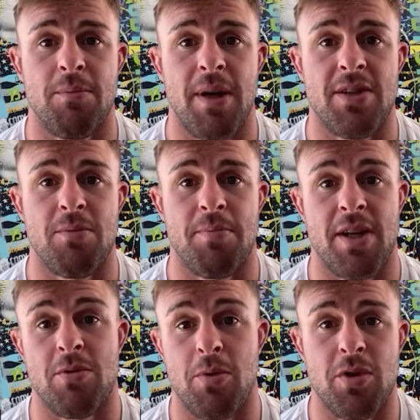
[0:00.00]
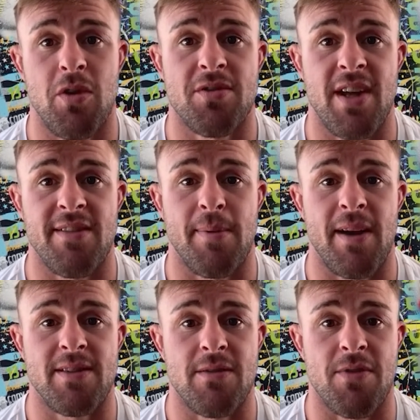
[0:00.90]
Pedro Munoz test
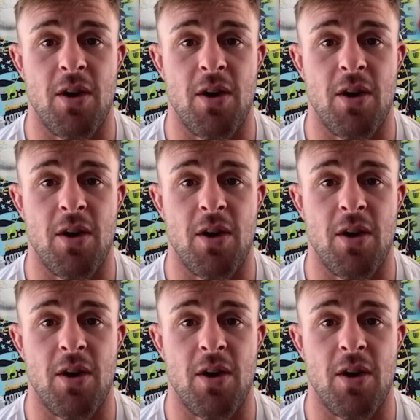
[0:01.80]
positive for